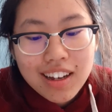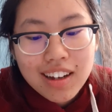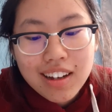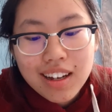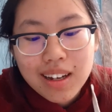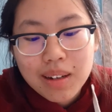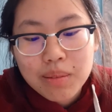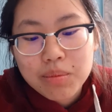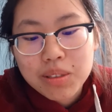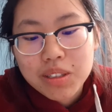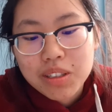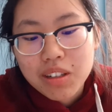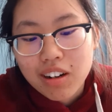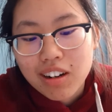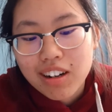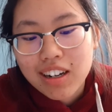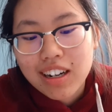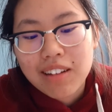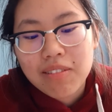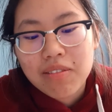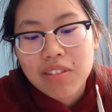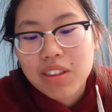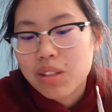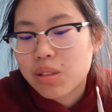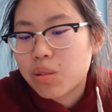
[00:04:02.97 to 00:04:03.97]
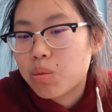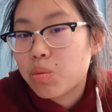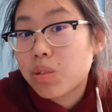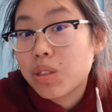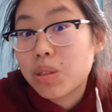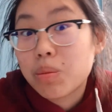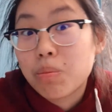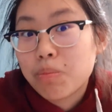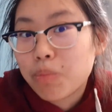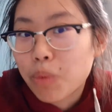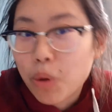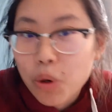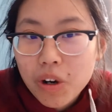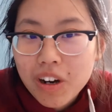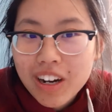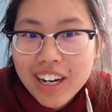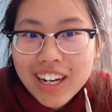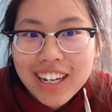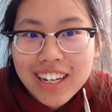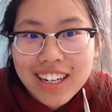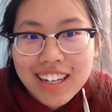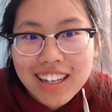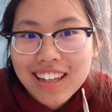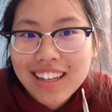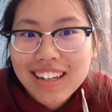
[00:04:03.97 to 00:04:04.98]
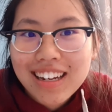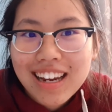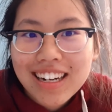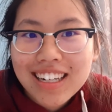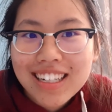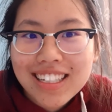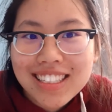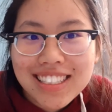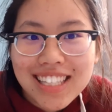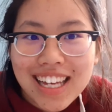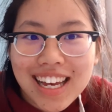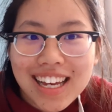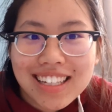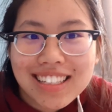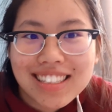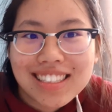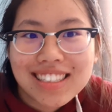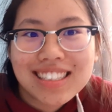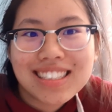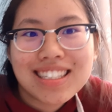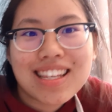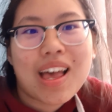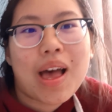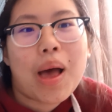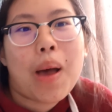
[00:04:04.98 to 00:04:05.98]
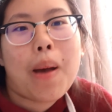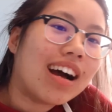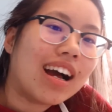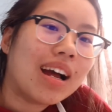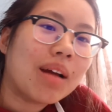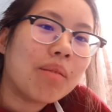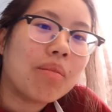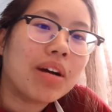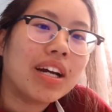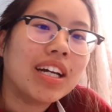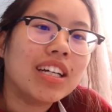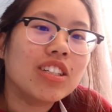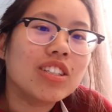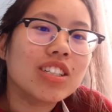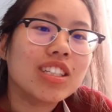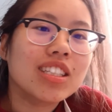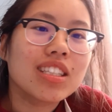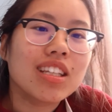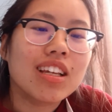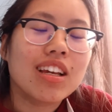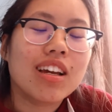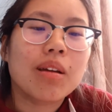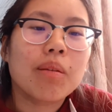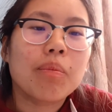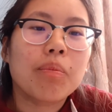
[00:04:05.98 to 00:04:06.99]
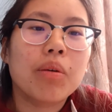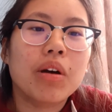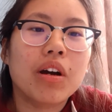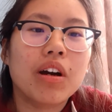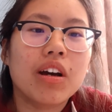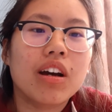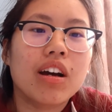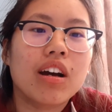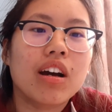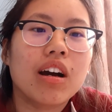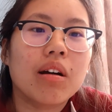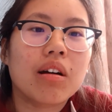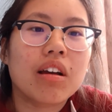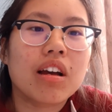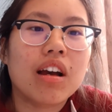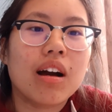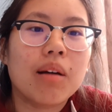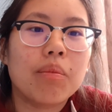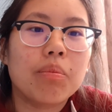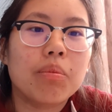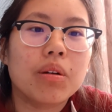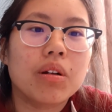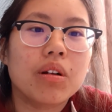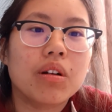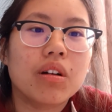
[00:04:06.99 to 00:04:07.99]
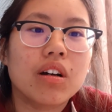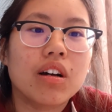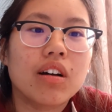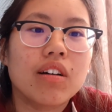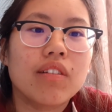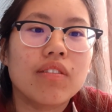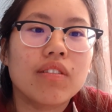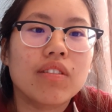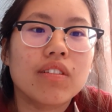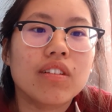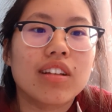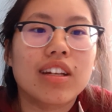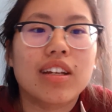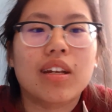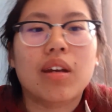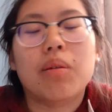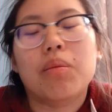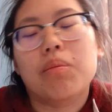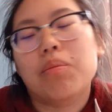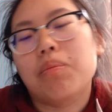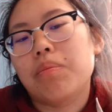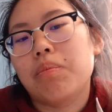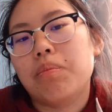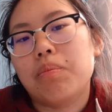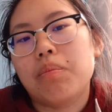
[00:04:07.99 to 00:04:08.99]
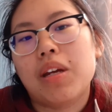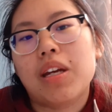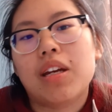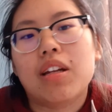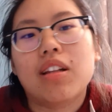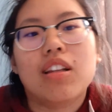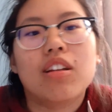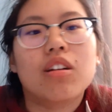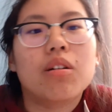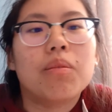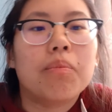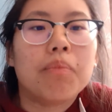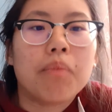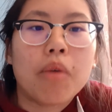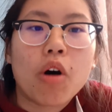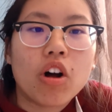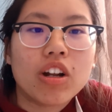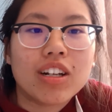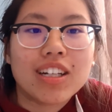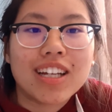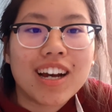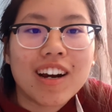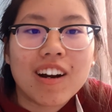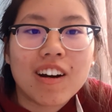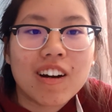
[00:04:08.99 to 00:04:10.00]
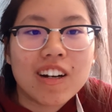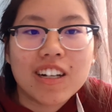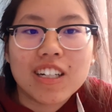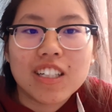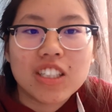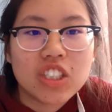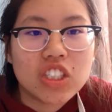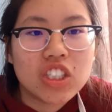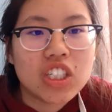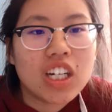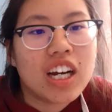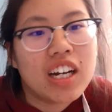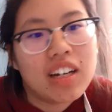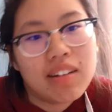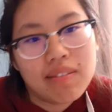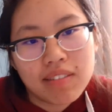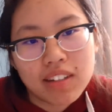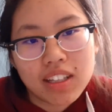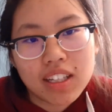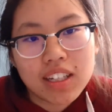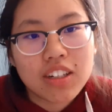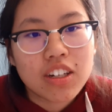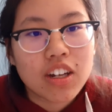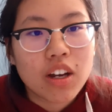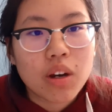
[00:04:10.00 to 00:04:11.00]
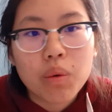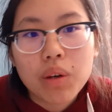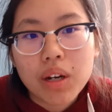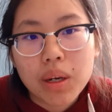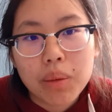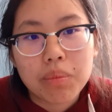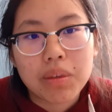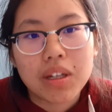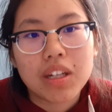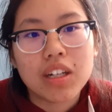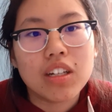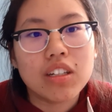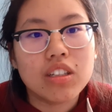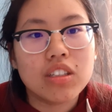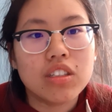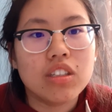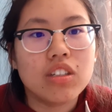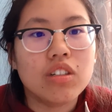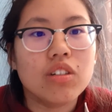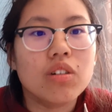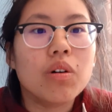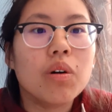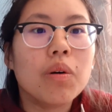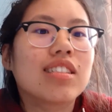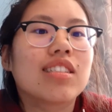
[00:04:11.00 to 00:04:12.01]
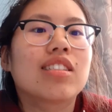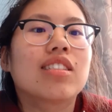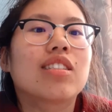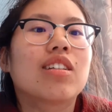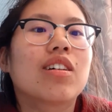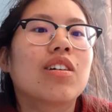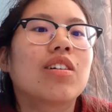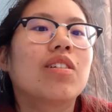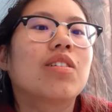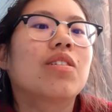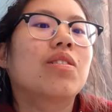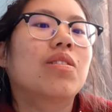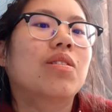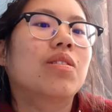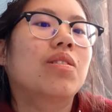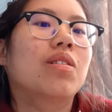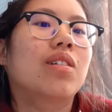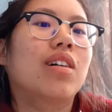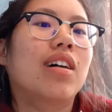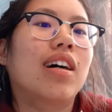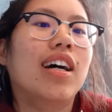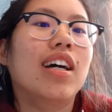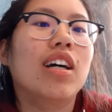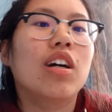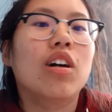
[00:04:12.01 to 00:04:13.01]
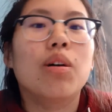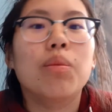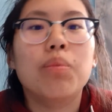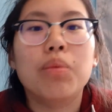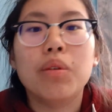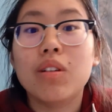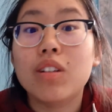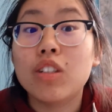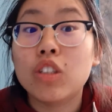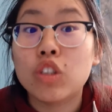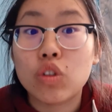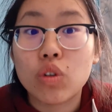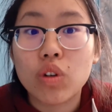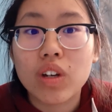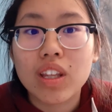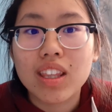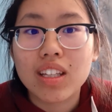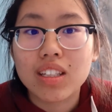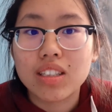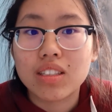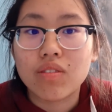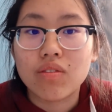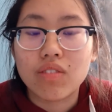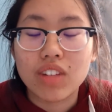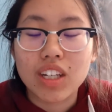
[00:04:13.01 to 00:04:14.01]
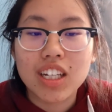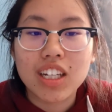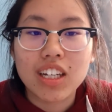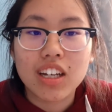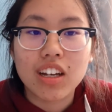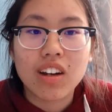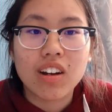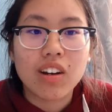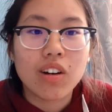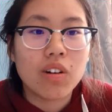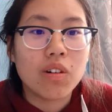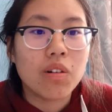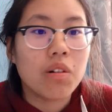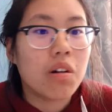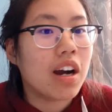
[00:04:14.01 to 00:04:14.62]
I'm sorry if this was boring in any sense. I might just like put a couple of like make a little montage. I don't really know what I'm gonna do. So I hope you enjoyed this video.